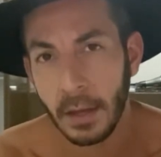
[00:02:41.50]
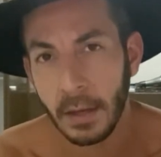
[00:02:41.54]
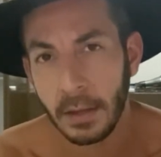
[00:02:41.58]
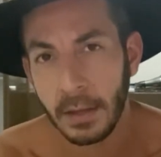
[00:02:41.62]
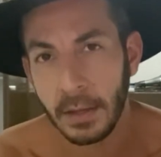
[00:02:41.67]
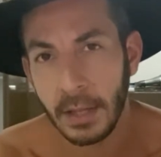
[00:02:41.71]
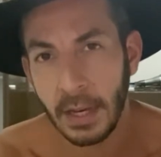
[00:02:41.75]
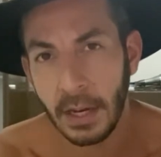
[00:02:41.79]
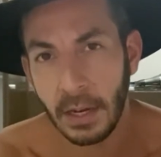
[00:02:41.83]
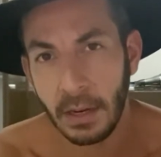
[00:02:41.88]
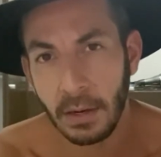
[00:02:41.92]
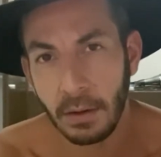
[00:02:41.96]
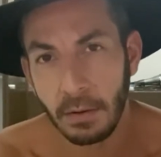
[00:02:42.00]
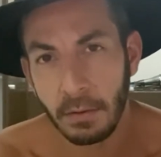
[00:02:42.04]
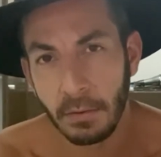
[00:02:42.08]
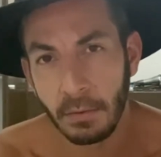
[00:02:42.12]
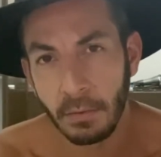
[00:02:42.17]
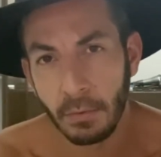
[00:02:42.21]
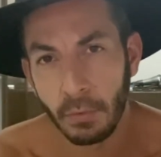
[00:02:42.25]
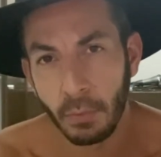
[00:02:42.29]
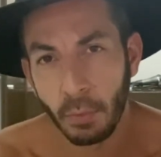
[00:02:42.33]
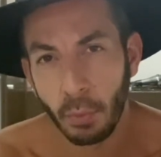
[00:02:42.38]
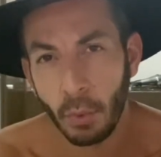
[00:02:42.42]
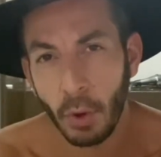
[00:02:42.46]
didn't
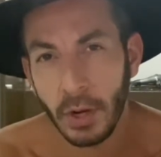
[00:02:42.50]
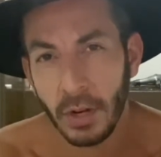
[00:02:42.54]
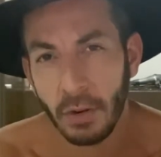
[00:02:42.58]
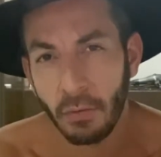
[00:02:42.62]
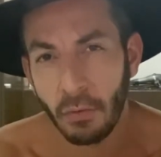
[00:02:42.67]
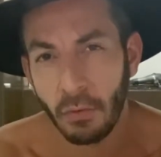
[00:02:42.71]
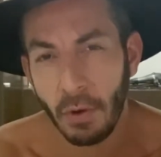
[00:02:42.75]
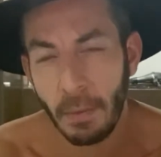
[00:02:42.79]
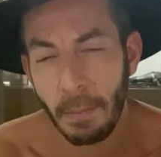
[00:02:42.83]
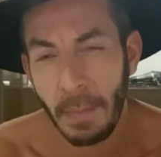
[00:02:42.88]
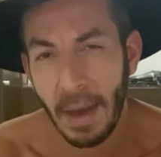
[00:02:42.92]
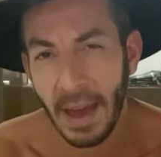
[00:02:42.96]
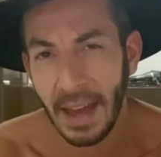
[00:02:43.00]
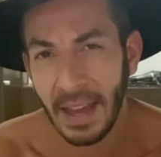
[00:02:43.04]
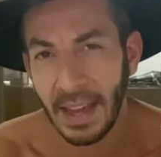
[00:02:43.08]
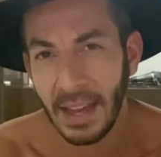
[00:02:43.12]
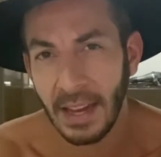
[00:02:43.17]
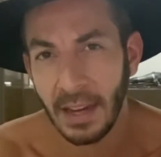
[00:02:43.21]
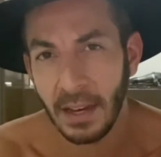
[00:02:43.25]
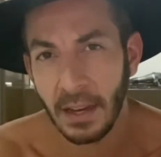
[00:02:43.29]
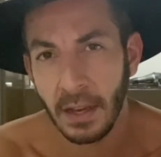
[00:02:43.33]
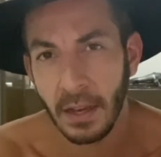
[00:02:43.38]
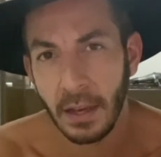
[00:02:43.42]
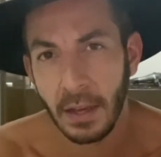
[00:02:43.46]
want to
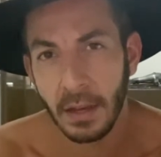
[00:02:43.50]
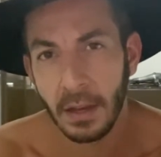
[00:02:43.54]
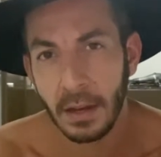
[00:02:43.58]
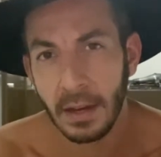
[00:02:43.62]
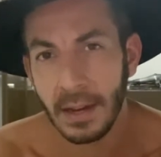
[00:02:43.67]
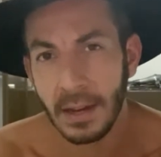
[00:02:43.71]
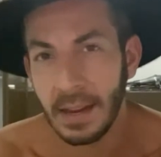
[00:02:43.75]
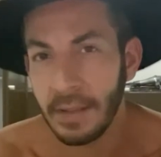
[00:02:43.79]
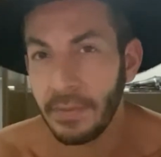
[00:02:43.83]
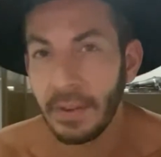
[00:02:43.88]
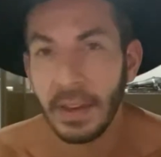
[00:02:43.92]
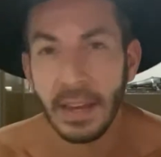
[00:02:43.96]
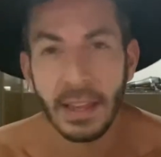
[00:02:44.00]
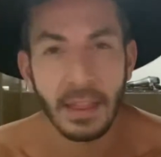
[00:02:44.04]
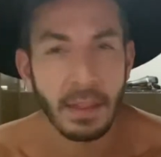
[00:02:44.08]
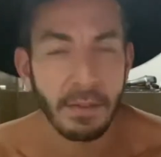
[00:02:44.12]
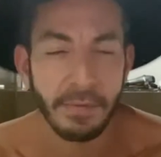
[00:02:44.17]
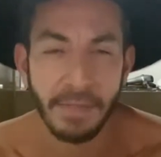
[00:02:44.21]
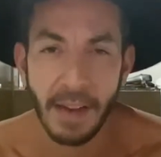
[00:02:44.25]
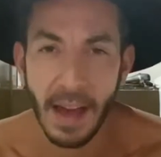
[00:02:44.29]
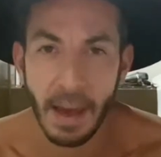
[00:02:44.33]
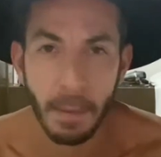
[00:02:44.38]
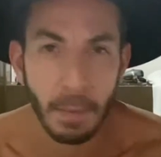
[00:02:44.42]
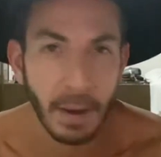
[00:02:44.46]
remain living in the
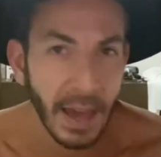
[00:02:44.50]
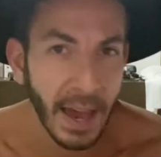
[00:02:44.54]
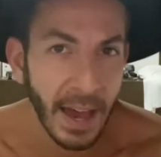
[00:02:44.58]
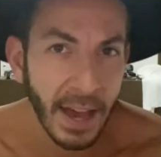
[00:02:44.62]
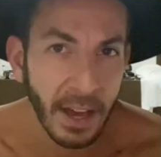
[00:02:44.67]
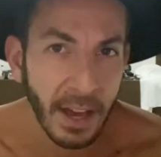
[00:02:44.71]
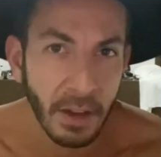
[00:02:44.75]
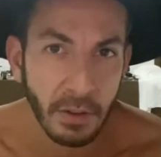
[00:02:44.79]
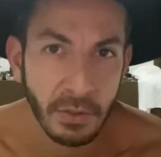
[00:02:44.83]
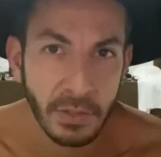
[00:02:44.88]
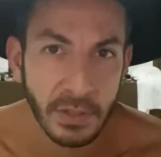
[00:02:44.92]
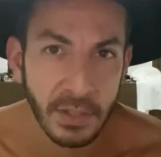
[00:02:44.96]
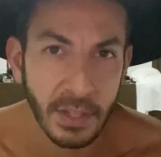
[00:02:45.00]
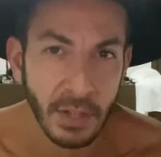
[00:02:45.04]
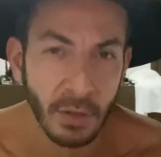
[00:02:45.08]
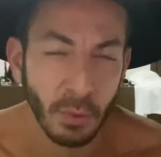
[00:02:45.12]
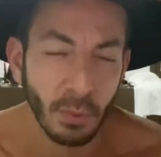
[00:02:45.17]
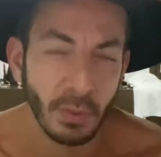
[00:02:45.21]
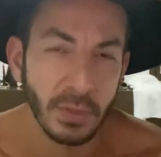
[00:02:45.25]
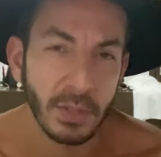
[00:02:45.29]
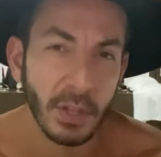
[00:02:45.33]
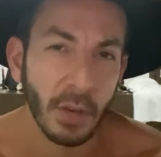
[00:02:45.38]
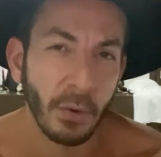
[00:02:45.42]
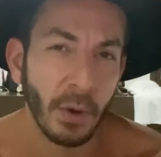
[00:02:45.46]
family house. And
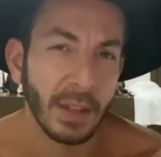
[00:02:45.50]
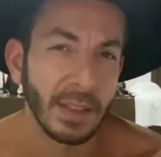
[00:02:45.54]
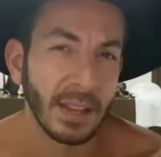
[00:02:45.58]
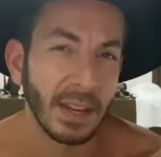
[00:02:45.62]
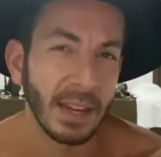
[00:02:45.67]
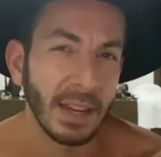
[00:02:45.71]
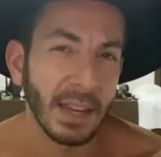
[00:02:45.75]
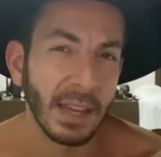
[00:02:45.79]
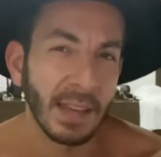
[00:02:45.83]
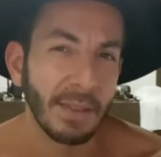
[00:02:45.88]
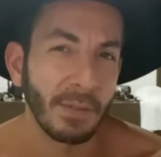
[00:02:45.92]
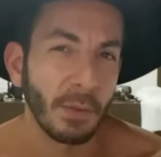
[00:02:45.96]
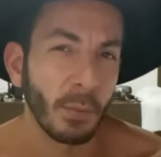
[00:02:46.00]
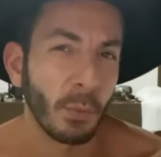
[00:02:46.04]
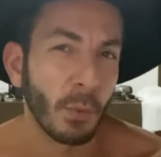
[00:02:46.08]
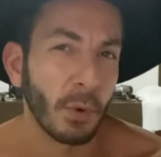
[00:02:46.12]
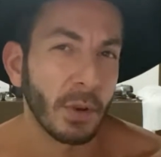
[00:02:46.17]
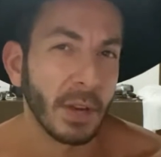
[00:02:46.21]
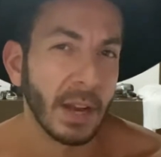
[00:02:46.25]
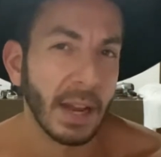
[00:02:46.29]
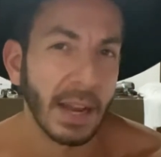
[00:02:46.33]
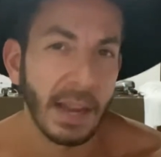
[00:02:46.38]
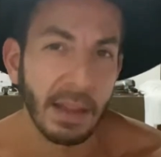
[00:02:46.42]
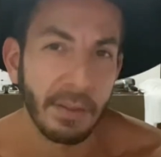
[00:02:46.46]
also, I didn't even want
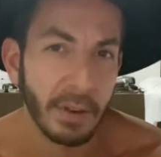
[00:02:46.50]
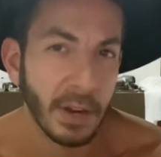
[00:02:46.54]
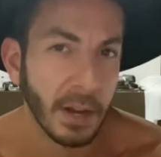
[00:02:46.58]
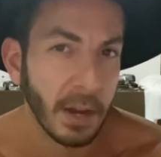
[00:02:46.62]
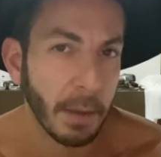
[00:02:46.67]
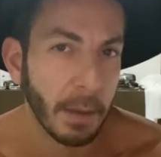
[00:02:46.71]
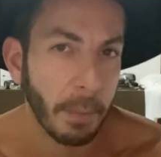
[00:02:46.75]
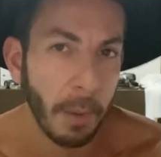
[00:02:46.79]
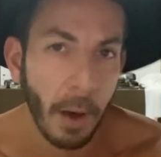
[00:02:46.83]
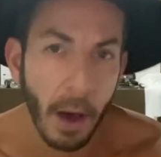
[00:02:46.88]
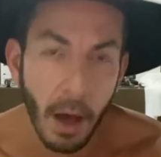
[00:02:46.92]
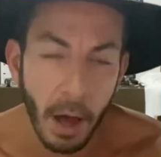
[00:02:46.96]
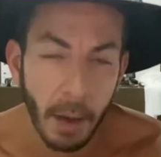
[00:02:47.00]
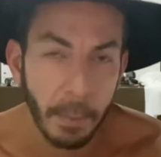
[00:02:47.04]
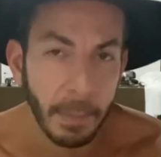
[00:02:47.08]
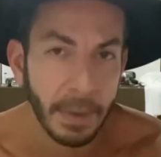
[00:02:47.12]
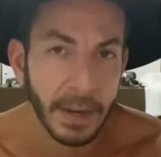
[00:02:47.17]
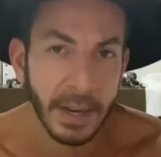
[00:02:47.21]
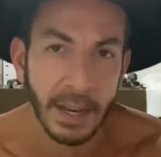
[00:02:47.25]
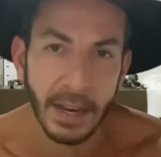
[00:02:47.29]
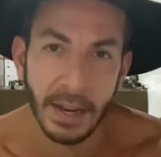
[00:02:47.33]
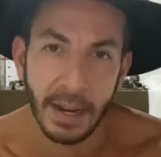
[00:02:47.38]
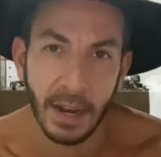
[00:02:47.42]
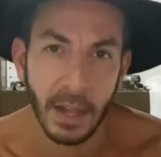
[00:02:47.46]
to live in an apartment
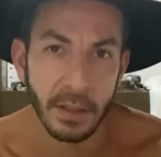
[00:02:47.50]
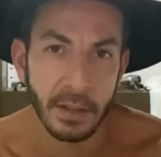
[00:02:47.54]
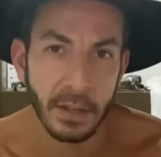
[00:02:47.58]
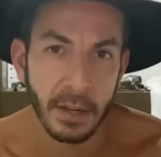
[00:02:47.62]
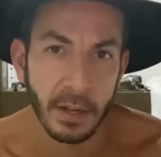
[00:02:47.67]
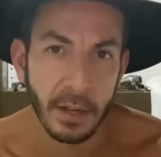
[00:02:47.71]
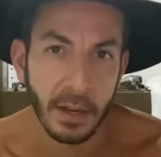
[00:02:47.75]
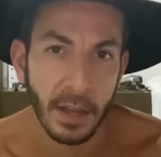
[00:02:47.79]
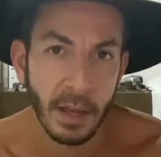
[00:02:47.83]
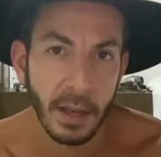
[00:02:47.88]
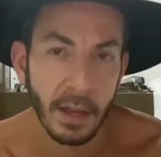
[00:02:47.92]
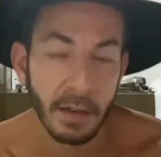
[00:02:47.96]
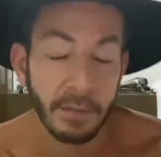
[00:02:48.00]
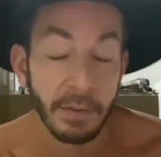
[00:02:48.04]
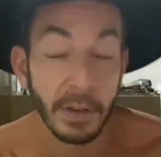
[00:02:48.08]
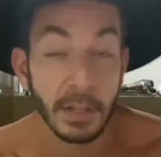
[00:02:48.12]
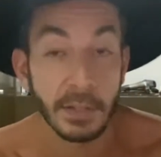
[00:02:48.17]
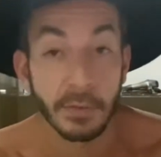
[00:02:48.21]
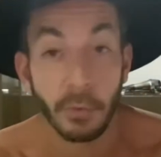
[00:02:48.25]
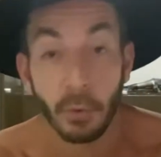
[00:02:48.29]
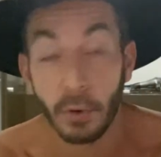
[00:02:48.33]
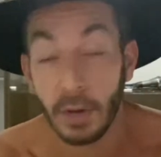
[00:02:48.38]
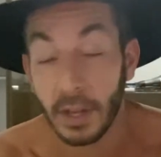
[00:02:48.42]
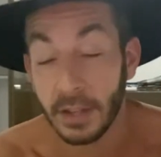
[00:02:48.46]
in London. First
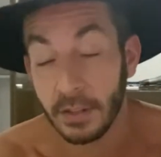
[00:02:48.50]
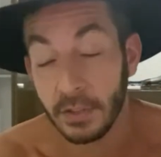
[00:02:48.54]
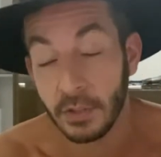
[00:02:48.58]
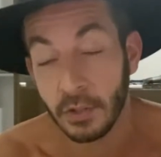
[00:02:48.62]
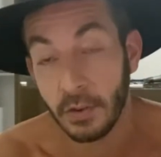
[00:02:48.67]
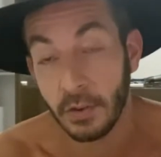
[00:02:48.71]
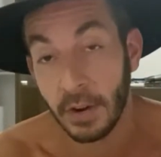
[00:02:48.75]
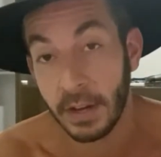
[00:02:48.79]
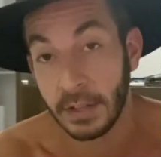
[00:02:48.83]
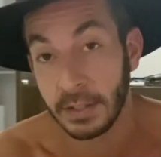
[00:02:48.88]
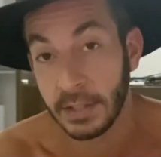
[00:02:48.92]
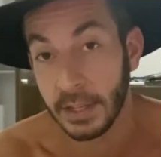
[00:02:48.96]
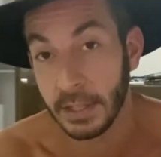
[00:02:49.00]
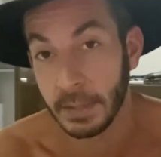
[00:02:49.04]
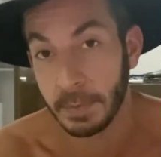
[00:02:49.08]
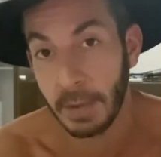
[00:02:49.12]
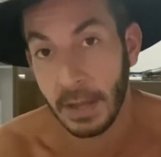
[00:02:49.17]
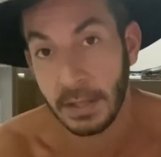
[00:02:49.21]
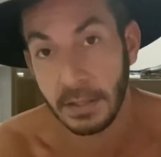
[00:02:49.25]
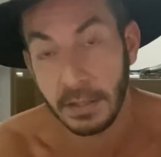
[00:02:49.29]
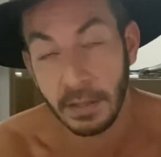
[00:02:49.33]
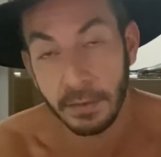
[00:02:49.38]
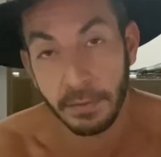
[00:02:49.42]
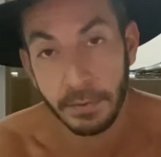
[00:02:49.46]
of all, London's crazy
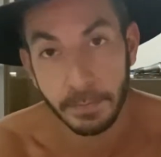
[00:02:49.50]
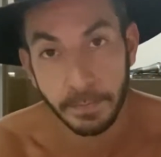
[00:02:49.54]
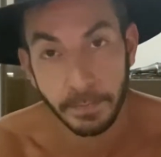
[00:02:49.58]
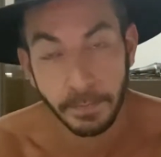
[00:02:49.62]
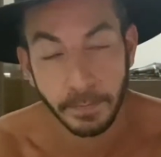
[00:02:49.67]
expensive.